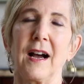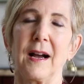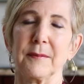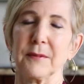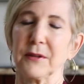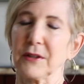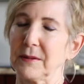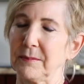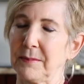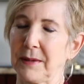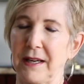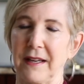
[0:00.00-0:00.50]

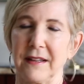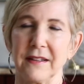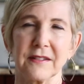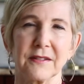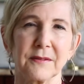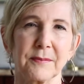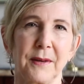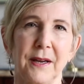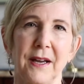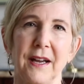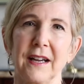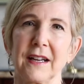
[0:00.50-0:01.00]
I'm going to pay
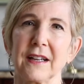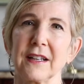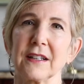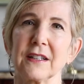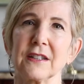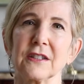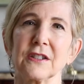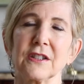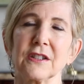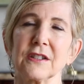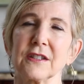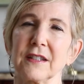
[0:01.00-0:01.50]
this
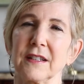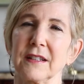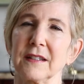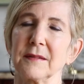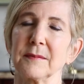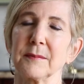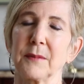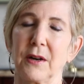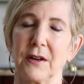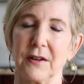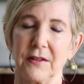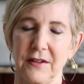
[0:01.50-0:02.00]
back. And she
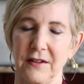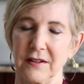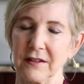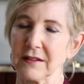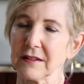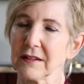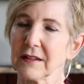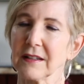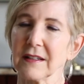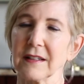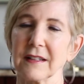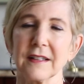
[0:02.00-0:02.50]
said,
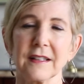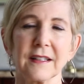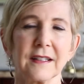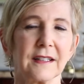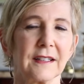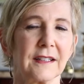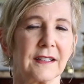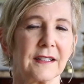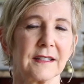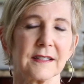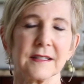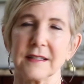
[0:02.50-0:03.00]
Martha,
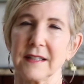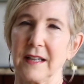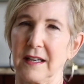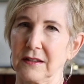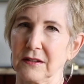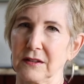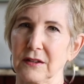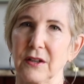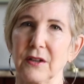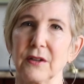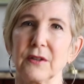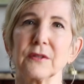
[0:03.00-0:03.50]
it's
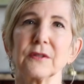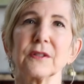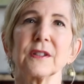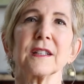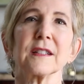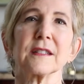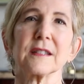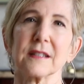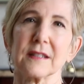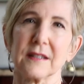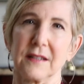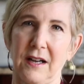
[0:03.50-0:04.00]
not a loan,
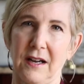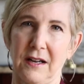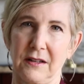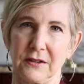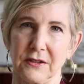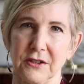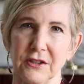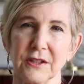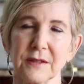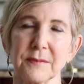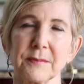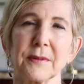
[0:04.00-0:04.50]
it's a
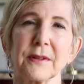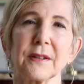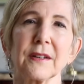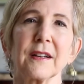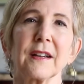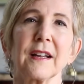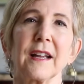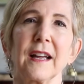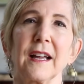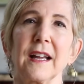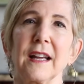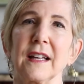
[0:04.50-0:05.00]
scholarship,
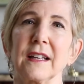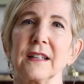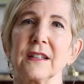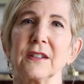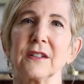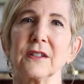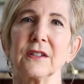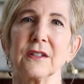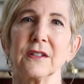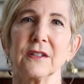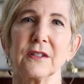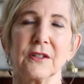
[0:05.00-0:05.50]

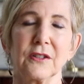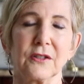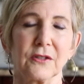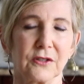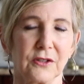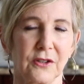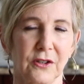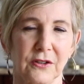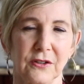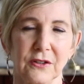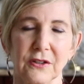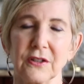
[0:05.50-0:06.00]
and
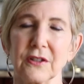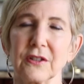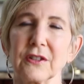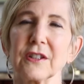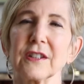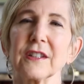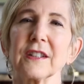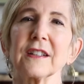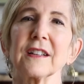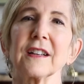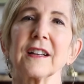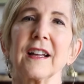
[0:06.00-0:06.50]
your daughter
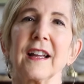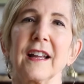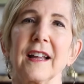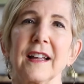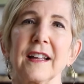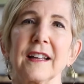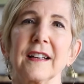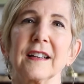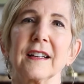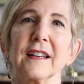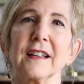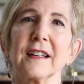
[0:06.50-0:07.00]
earned it,
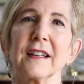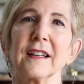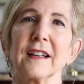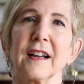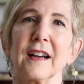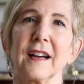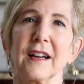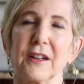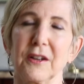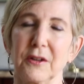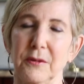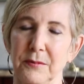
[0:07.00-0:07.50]
and
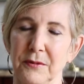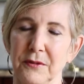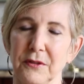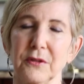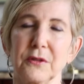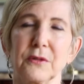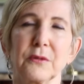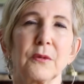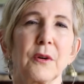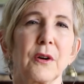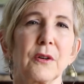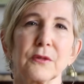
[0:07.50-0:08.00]
I hope
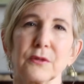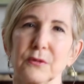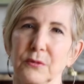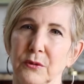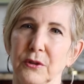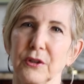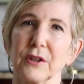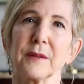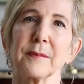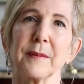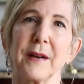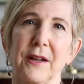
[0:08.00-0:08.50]
that you
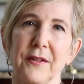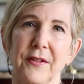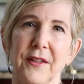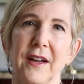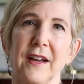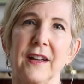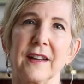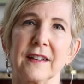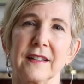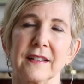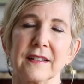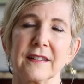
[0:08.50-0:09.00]
won't worry about
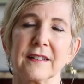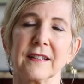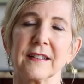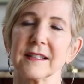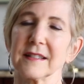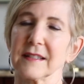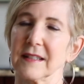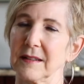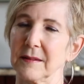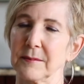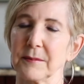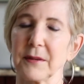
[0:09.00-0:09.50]
that.
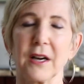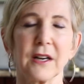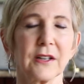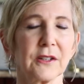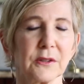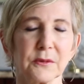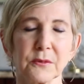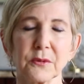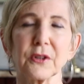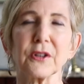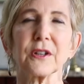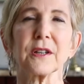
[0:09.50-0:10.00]
I said, I'm
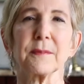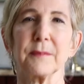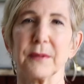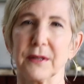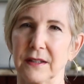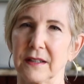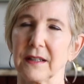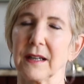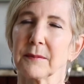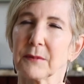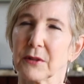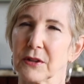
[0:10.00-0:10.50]
not going to worry,
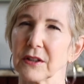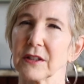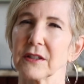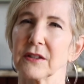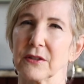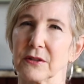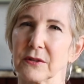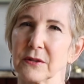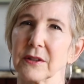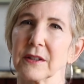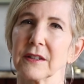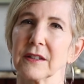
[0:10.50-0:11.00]
but I'm
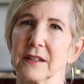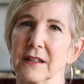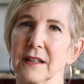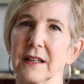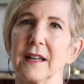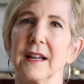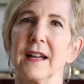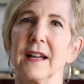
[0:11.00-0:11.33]
going to do it.